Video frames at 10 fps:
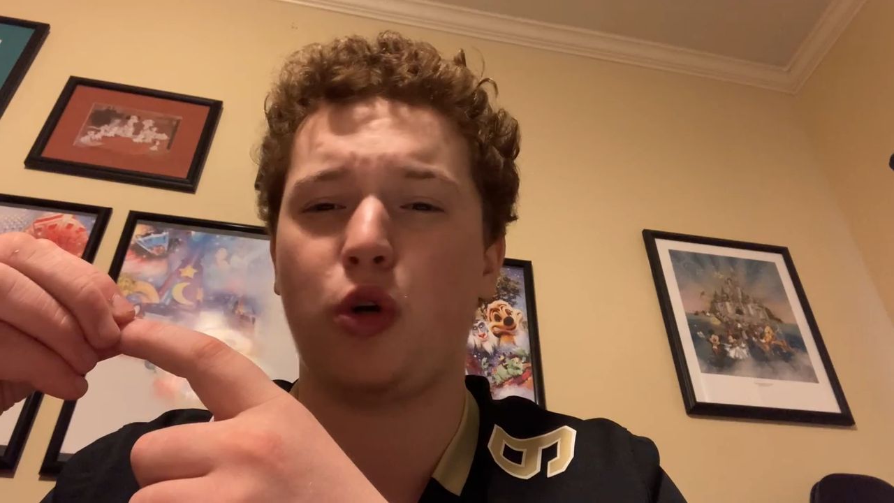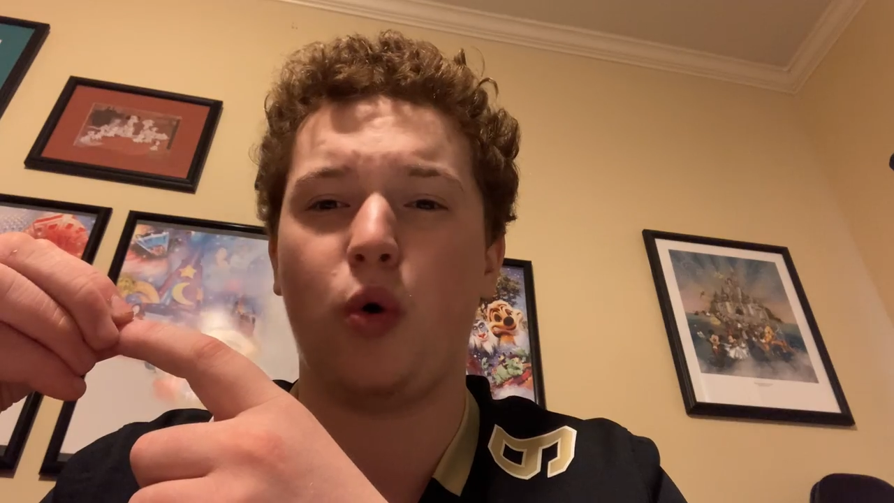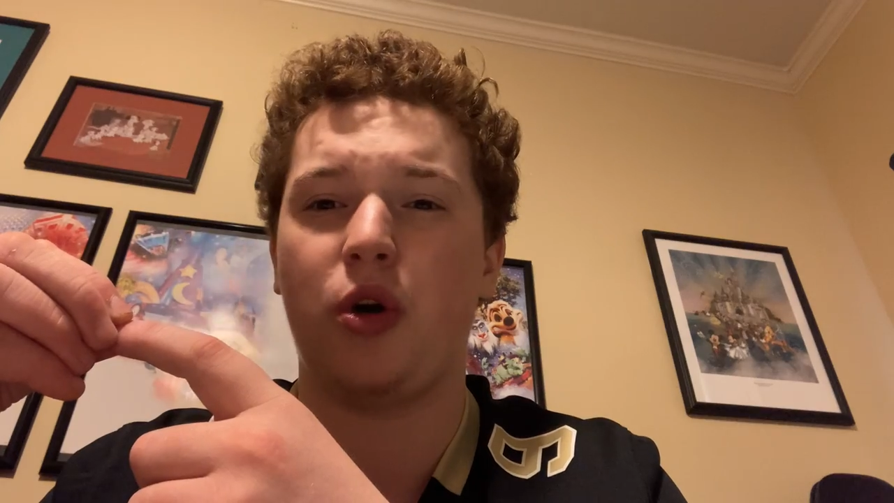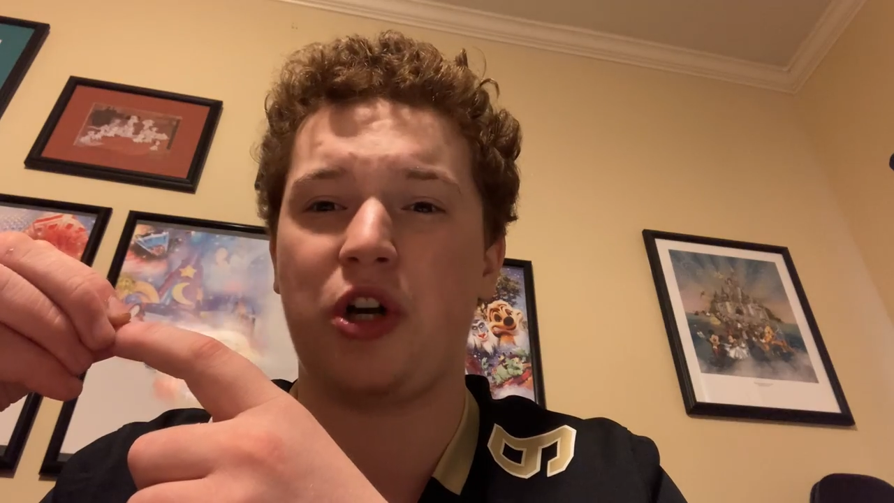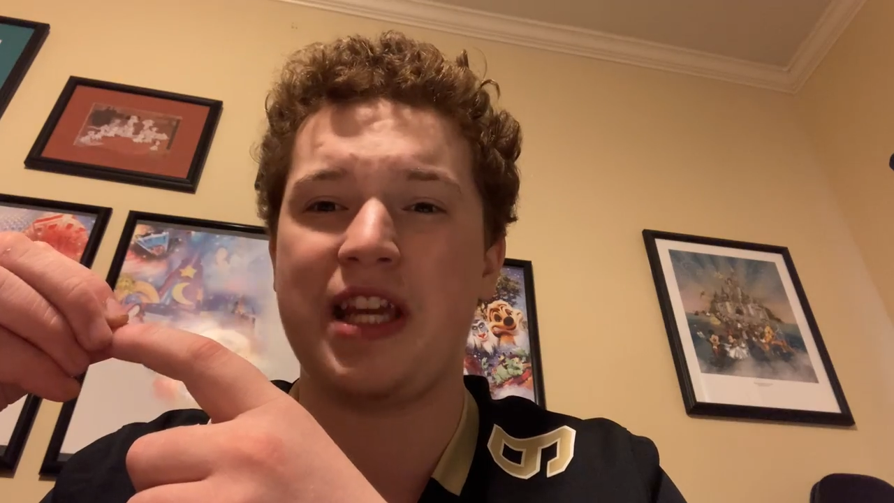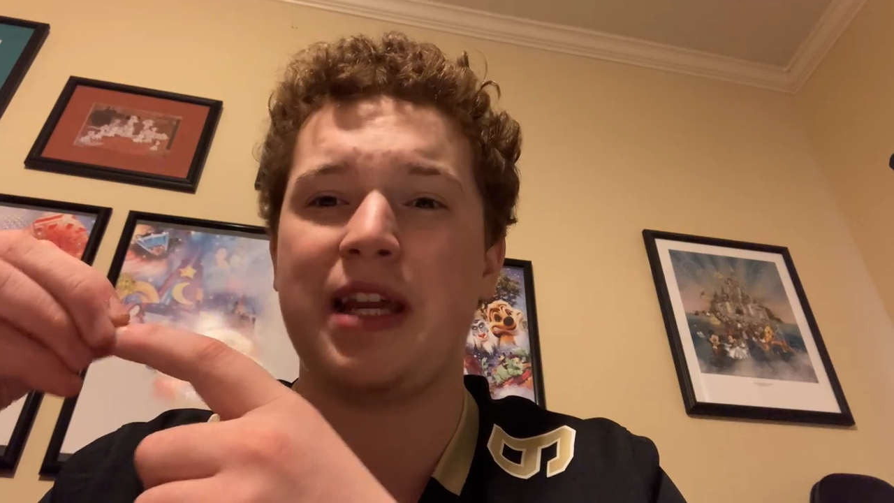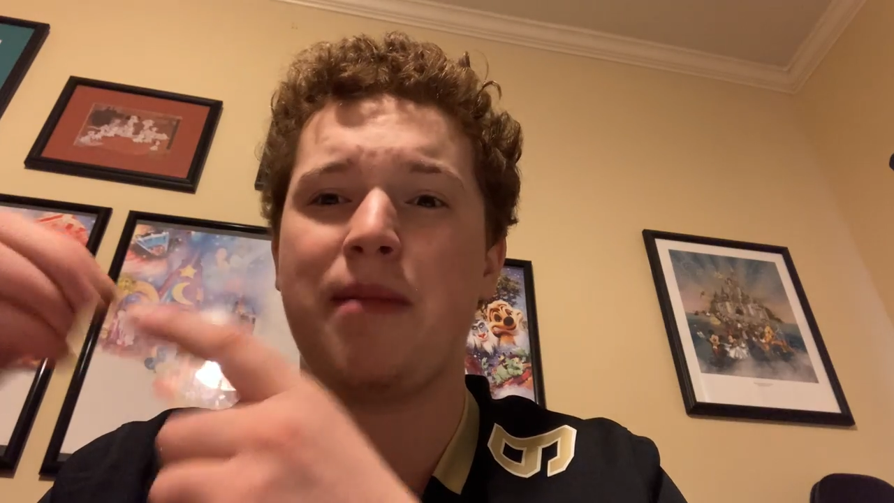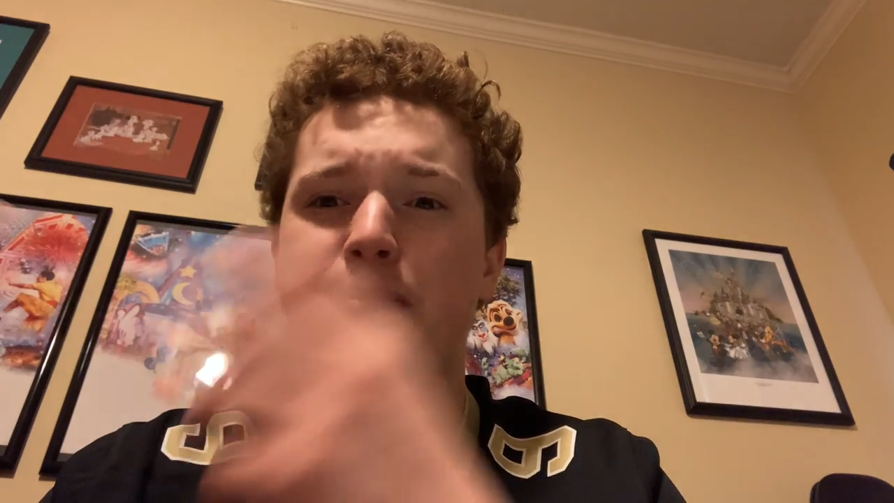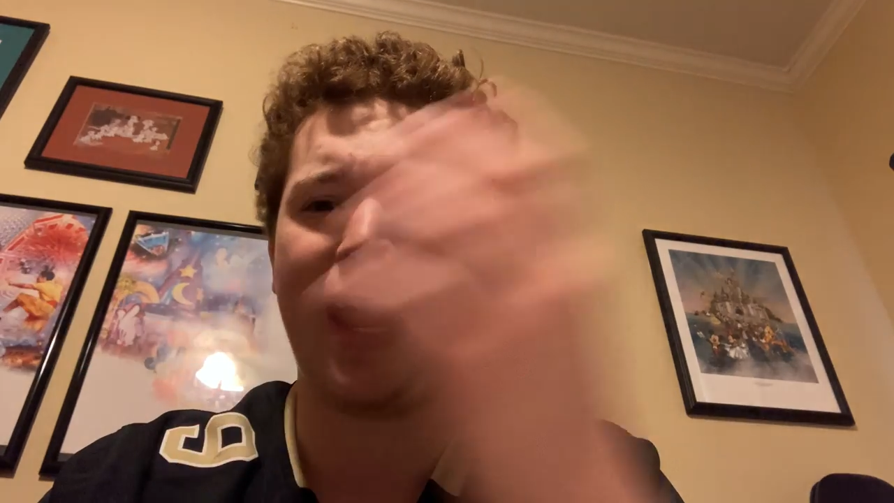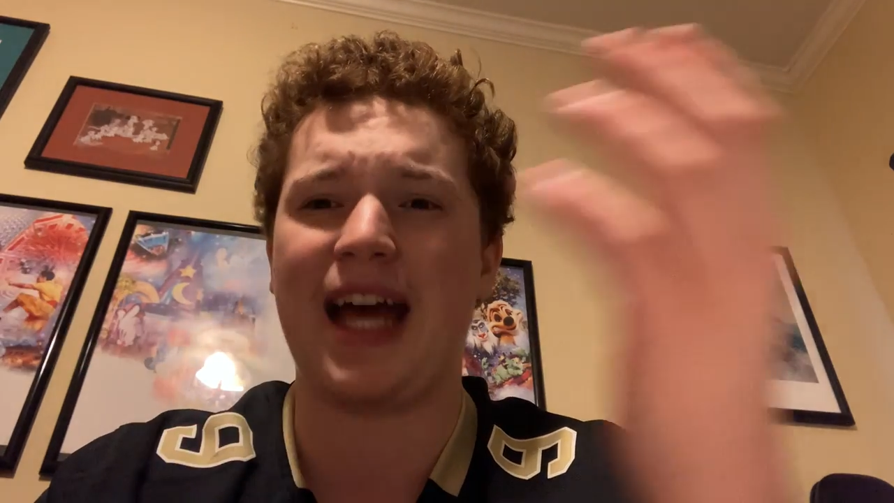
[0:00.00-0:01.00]
corner. He could
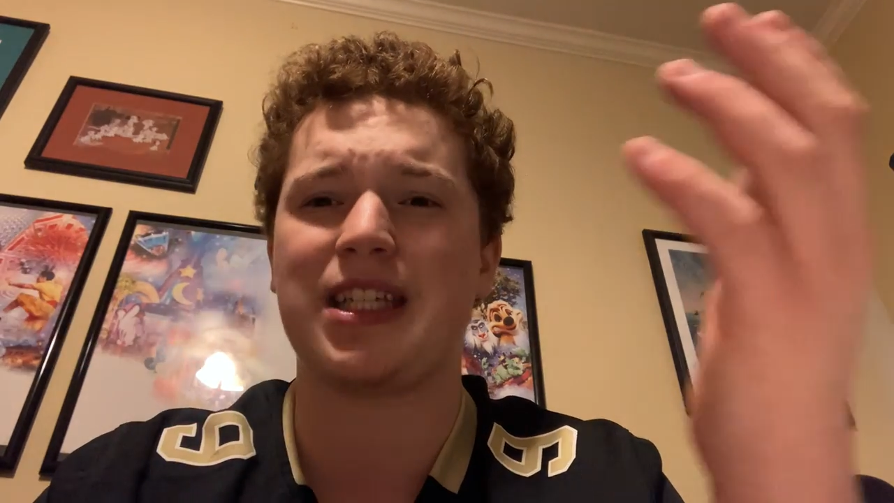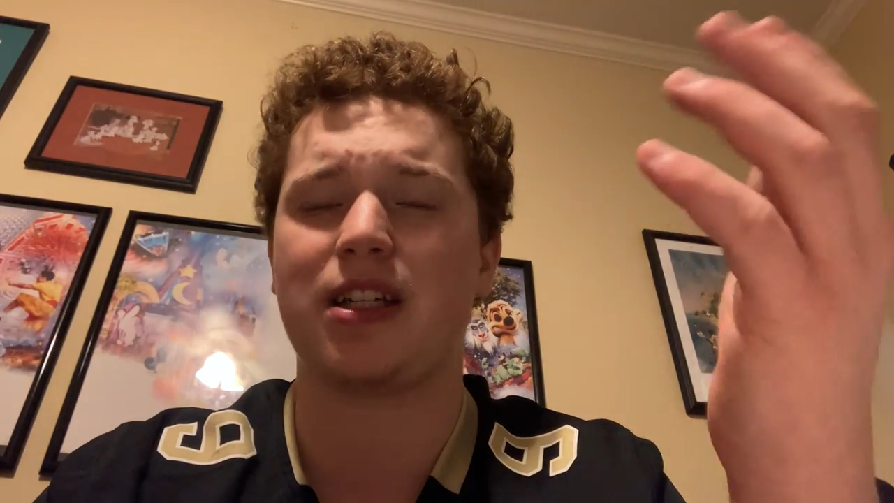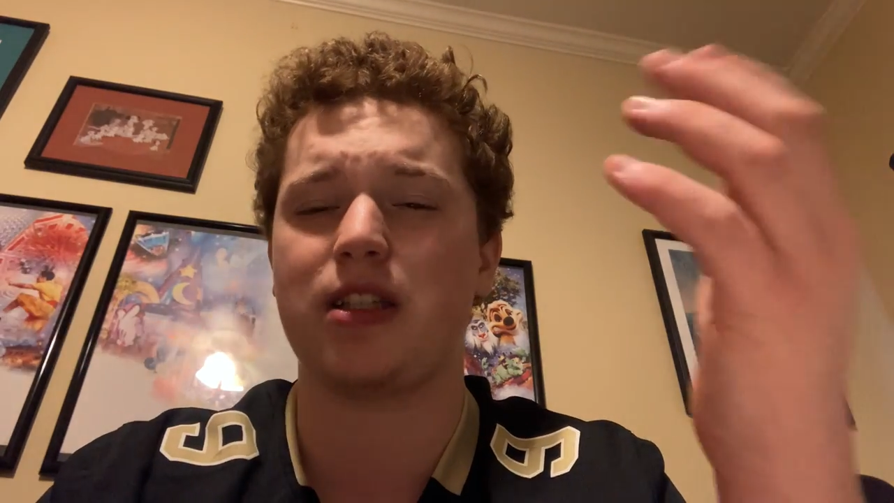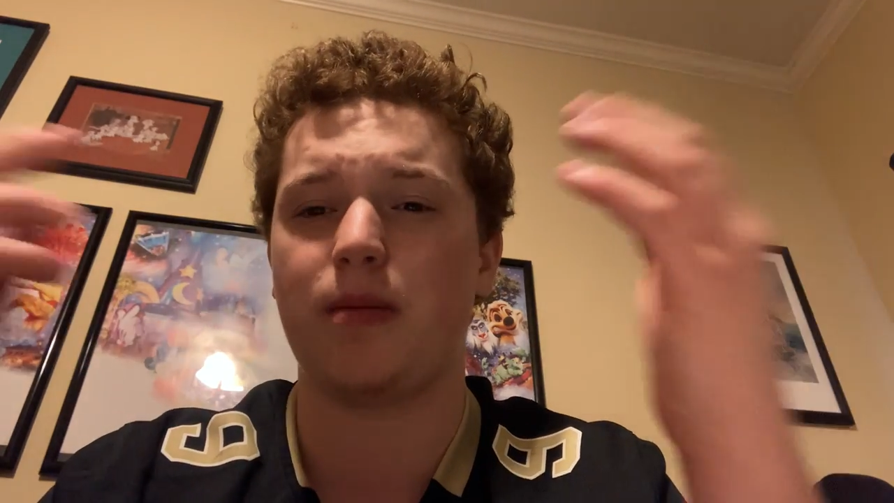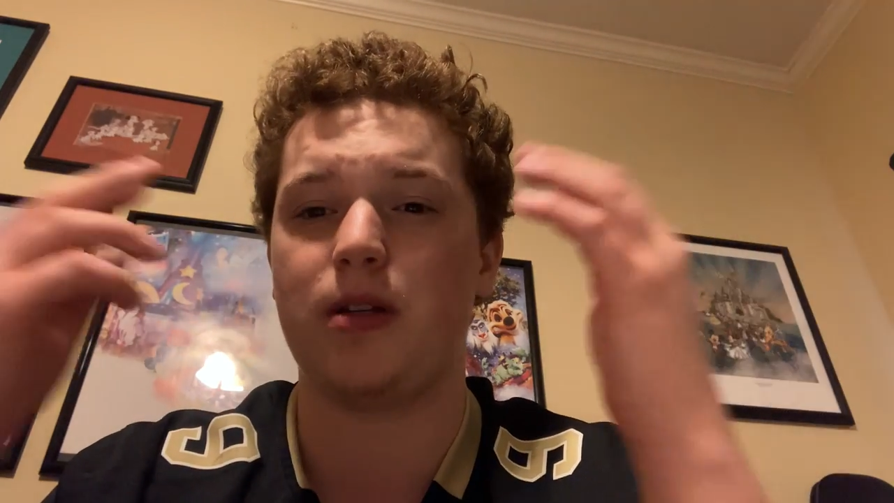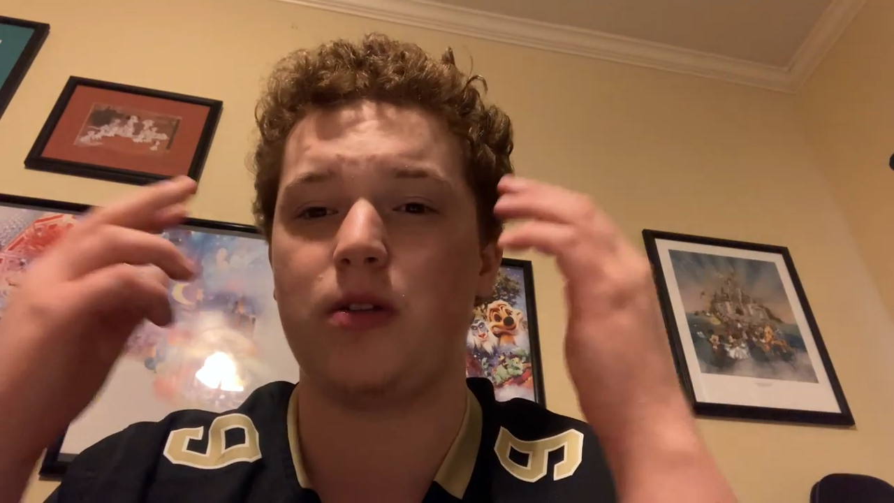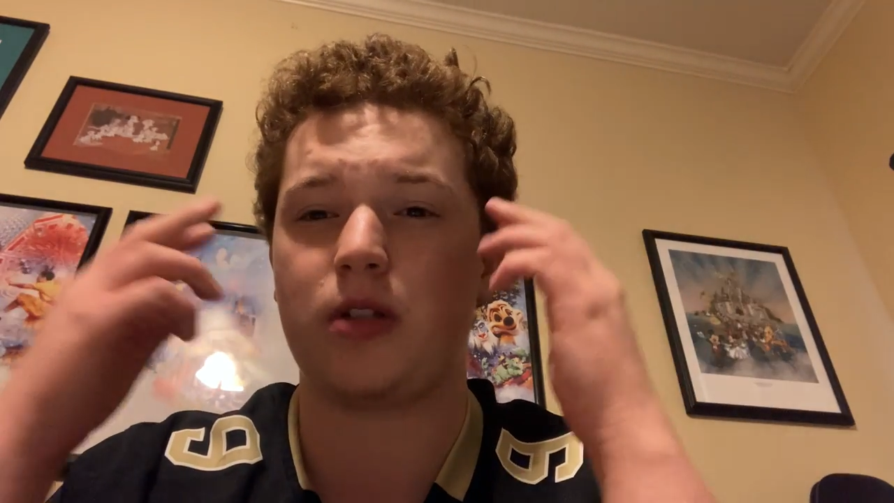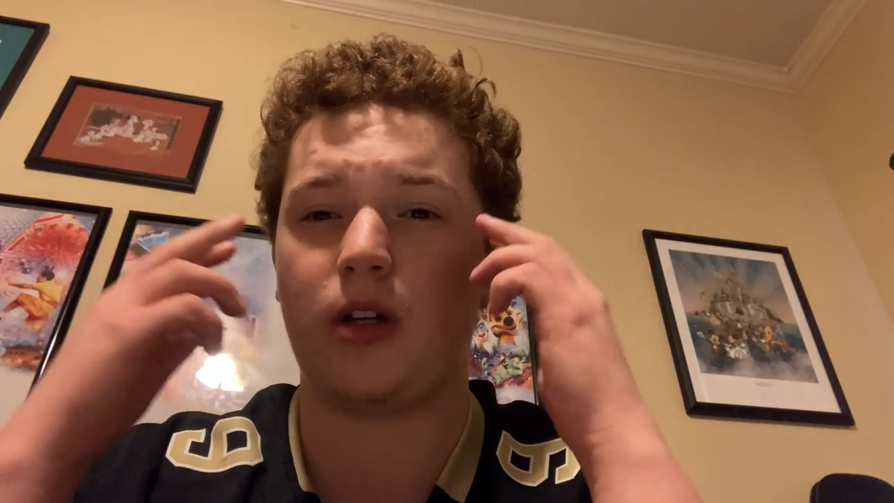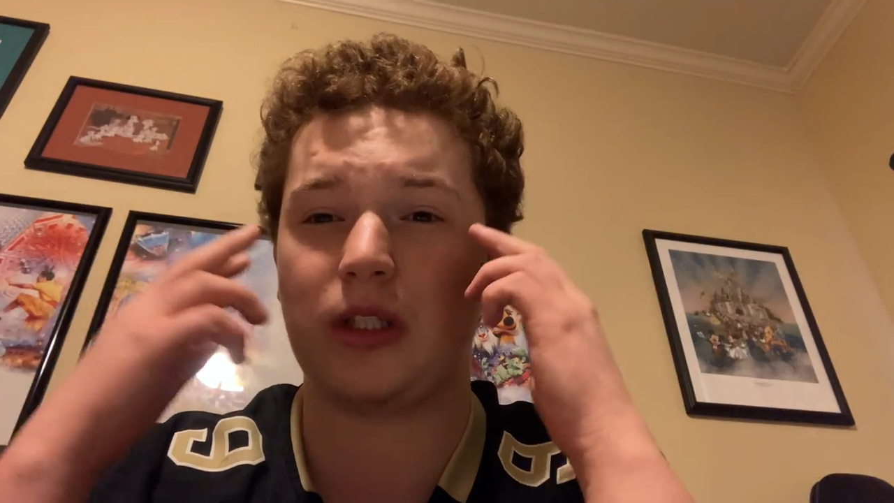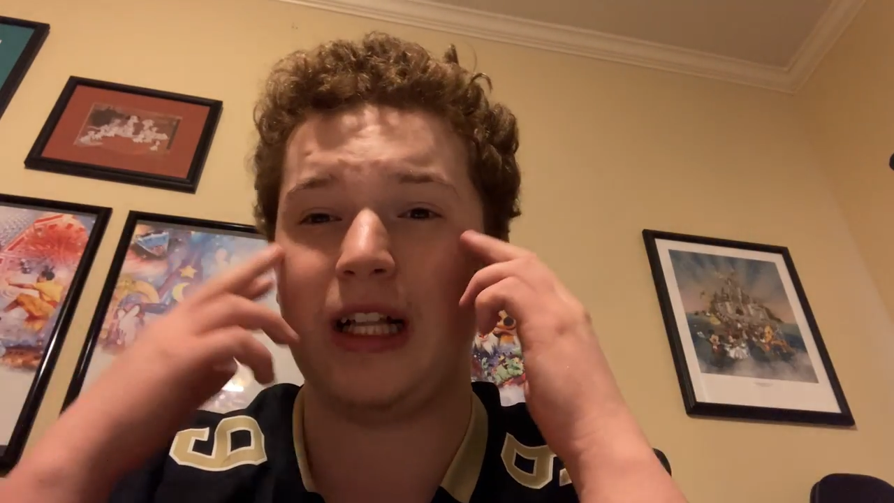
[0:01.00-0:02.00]
mask some of those
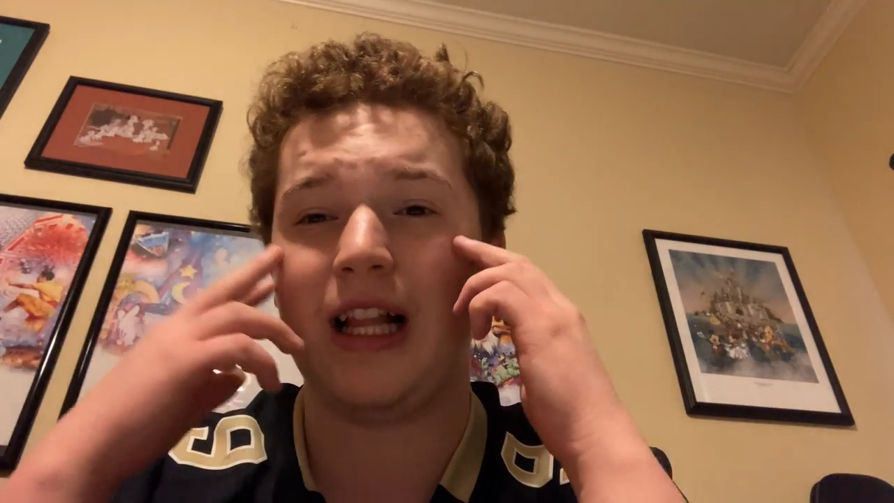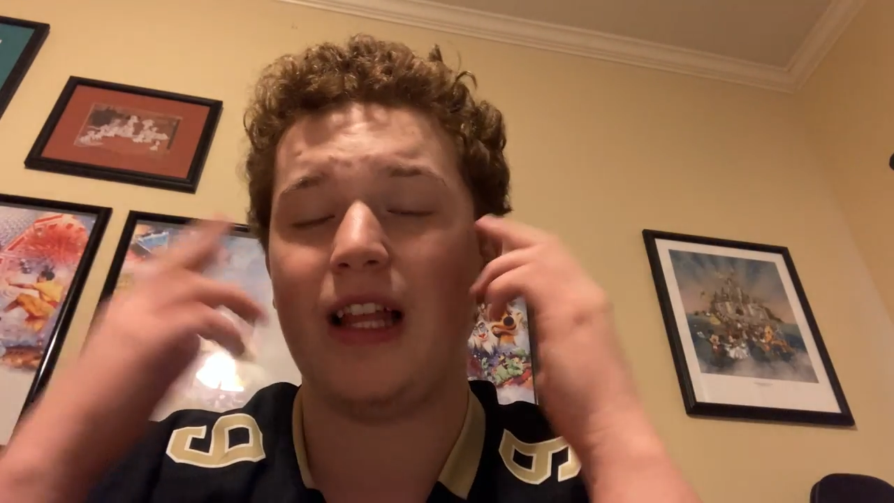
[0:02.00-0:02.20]
holes.